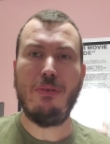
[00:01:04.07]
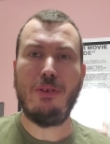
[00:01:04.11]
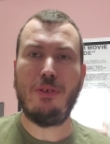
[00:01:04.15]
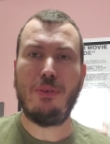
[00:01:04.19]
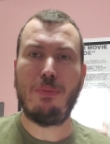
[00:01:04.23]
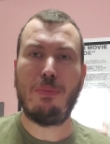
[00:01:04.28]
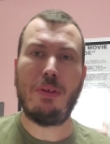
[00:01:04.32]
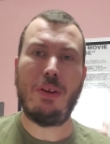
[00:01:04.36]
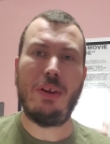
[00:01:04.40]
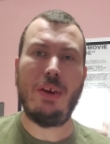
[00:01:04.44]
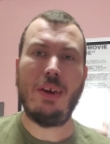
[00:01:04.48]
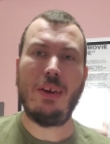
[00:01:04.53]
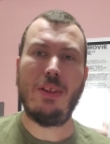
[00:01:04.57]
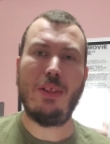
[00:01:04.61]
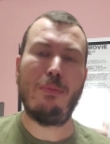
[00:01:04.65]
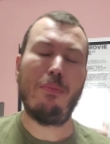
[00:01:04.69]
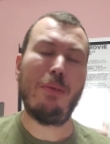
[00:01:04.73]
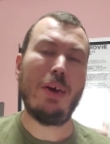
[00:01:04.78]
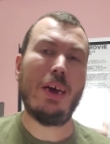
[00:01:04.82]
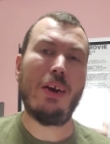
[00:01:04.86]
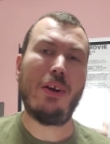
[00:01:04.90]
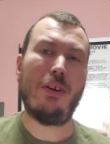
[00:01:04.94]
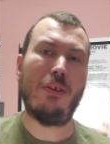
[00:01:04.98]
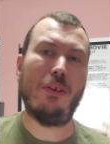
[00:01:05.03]
what's playing in the
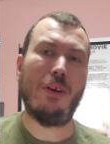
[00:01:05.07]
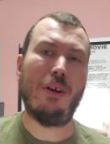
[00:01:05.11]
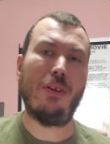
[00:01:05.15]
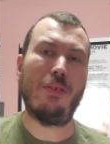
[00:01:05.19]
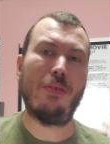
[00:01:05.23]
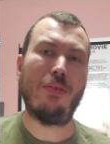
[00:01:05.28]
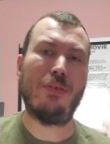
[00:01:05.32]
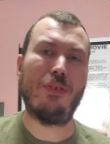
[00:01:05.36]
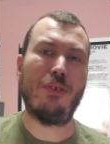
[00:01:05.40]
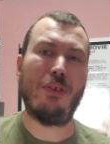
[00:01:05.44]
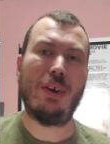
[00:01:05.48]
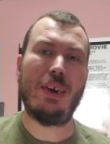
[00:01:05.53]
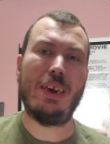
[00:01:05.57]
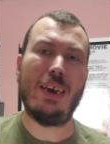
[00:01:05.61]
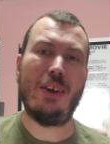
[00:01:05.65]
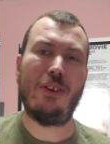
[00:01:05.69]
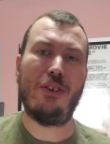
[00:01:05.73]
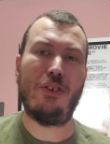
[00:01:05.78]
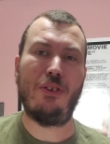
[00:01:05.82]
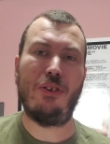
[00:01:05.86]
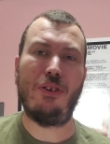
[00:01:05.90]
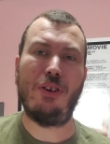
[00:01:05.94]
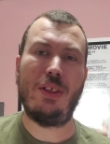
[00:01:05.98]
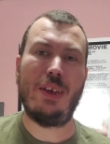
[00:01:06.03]
background, so I can't
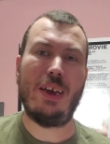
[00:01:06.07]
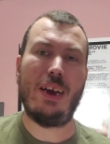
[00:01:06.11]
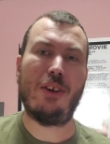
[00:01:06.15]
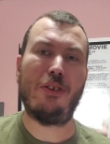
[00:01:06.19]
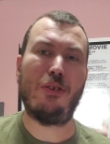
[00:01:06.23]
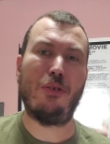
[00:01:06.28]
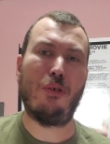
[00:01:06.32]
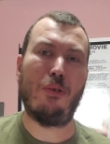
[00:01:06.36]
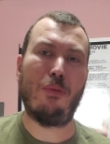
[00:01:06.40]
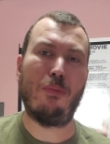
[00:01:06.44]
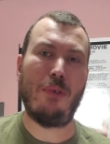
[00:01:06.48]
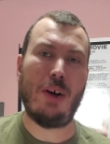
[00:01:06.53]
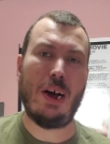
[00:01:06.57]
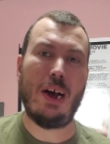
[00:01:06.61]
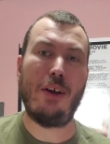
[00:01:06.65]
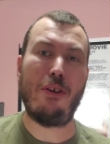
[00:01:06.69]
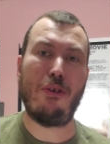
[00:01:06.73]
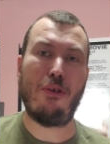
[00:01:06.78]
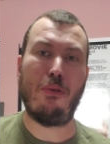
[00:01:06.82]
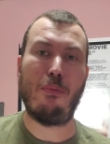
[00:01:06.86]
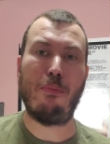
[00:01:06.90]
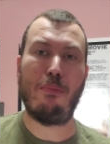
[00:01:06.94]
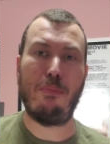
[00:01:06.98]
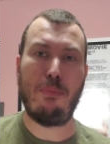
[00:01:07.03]
show you the actual
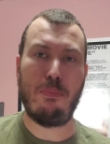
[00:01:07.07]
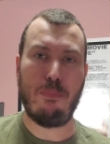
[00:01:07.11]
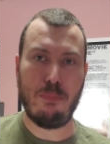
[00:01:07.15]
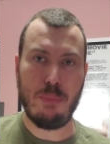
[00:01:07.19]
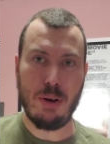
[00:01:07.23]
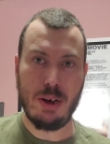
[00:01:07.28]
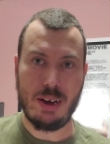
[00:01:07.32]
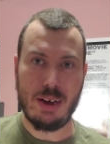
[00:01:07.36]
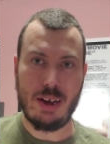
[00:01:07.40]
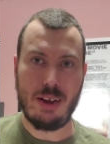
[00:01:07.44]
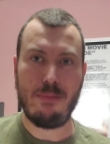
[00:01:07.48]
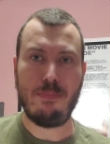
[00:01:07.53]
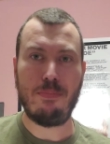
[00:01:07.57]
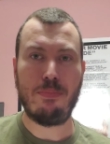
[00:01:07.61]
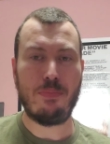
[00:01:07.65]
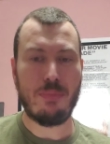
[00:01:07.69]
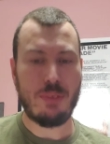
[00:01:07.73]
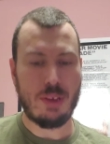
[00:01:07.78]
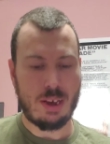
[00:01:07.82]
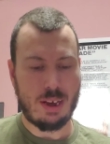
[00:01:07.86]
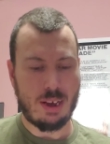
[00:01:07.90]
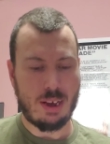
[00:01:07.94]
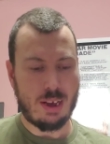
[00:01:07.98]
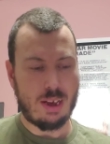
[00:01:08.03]
vinyl, but
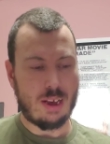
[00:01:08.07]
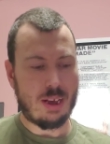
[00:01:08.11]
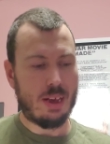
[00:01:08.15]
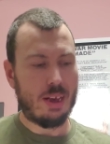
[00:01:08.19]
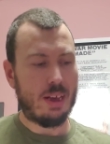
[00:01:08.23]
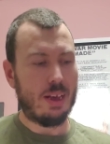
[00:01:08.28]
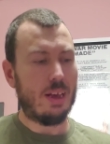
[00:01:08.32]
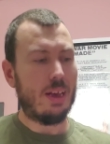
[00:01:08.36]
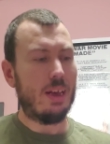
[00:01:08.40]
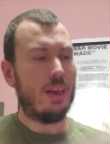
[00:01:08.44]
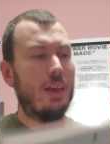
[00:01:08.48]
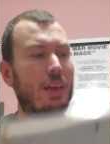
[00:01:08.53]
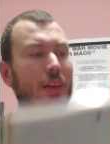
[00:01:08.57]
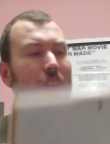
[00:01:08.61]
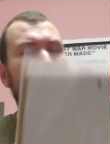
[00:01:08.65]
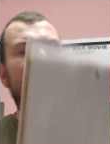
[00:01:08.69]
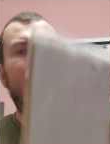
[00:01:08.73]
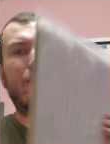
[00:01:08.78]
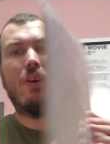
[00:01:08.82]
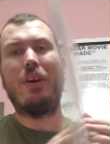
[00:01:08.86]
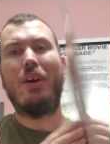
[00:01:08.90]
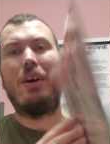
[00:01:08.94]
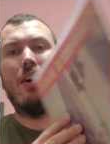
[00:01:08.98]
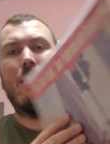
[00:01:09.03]

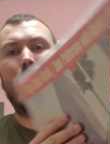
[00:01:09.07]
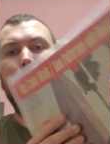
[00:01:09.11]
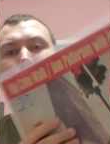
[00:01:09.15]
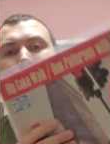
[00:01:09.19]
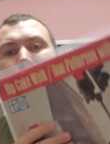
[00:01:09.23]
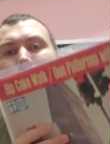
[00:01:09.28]
it's a